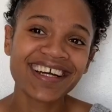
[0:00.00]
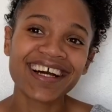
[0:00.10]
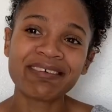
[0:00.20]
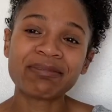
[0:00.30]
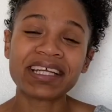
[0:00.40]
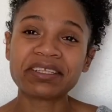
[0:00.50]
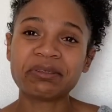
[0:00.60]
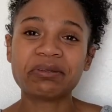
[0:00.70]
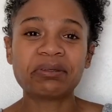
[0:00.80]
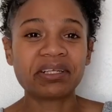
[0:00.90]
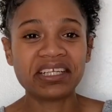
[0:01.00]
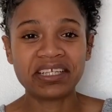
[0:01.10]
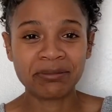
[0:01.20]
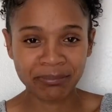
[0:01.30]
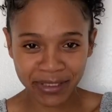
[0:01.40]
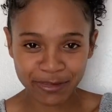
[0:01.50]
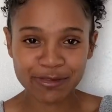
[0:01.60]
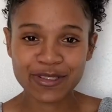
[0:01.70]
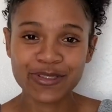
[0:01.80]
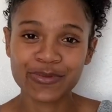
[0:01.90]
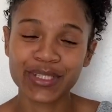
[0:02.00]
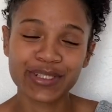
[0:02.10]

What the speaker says: I'm like, no, okay, let me also do it,